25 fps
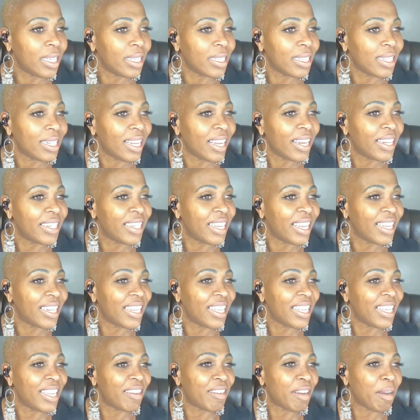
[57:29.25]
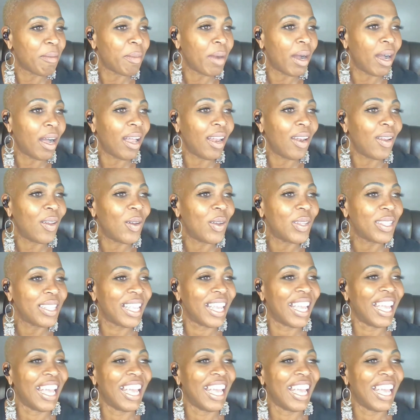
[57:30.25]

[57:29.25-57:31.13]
yes, Clarendon, the year a ball out.